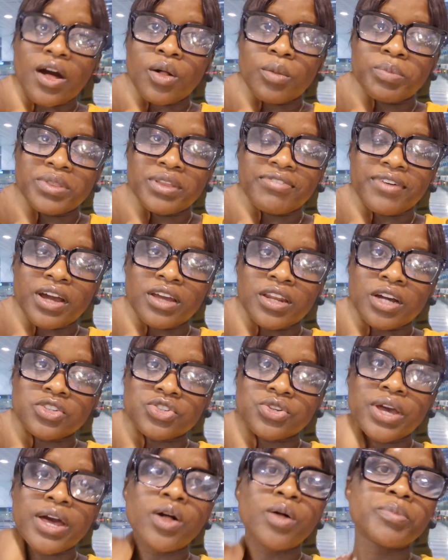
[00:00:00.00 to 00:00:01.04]
the
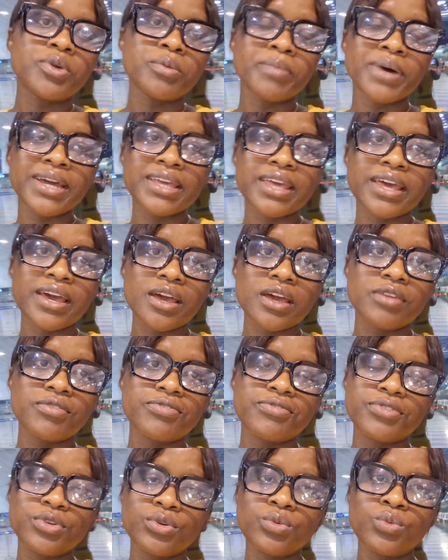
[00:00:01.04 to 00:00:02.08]
financial help you might get
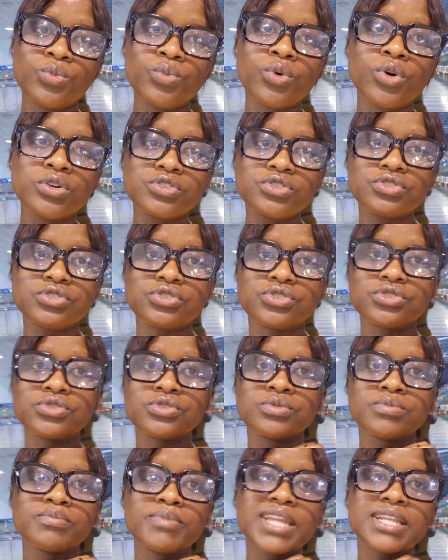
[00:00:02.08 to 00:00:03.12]
if you want to
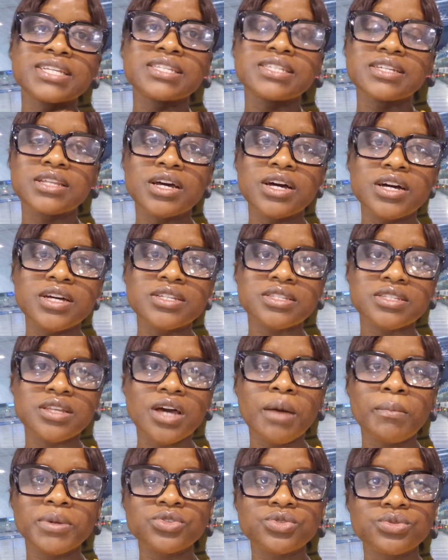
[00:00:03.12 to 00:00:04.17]
do medicine as
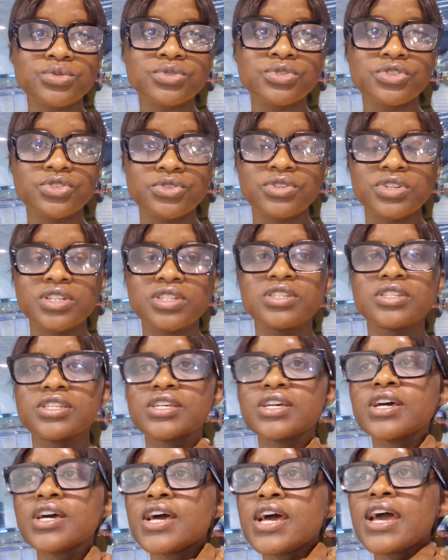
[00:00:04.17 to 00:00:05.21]
a mature student,
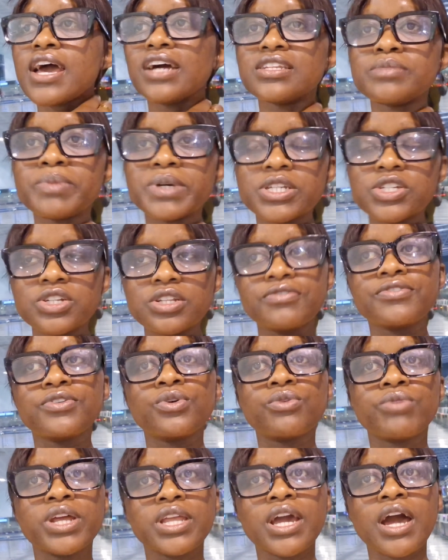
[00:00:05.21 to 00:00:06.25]
especially if you
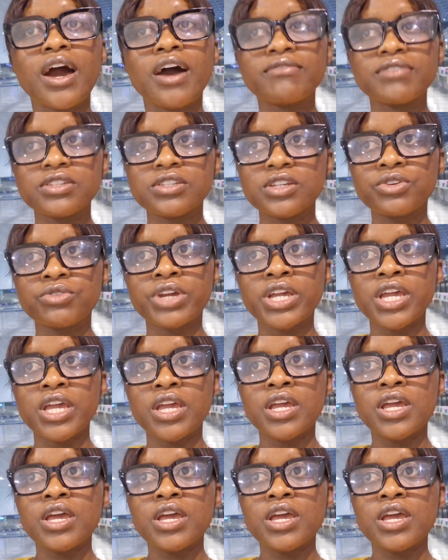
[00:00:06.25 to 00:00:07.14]
already have a degree.